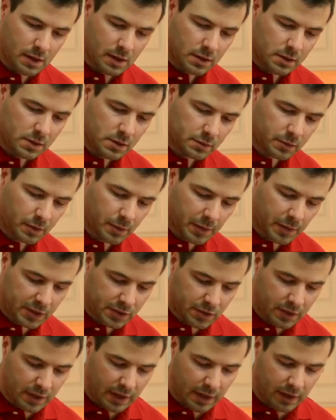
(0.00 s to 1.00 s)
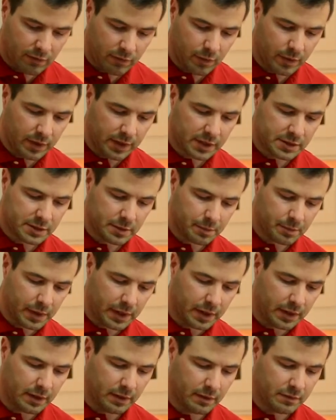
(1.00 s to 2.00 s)
Just want to make sure that everyone gets a
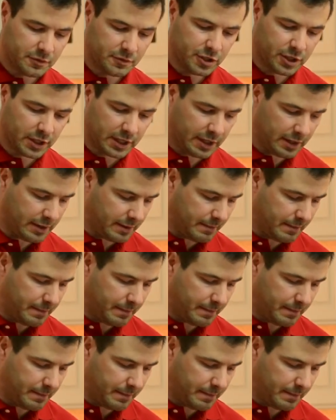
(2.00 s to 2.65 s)
bite of chicken.